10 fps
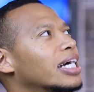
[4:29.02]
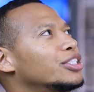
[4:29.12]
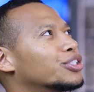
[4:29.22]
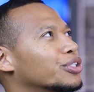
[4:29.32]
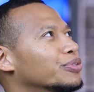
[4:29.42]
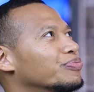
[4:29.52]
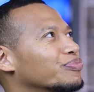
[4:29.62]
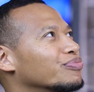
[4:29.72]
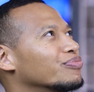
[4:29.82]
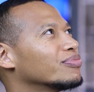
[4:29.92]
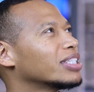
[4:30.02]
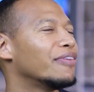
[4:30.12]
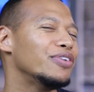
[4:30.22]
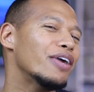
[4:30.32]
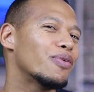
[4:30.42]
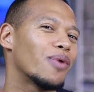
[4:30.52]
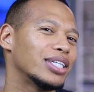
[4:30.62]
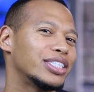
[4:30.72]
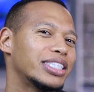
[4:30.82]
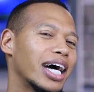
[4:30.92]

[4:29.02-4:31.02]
That's true. If you haven't watched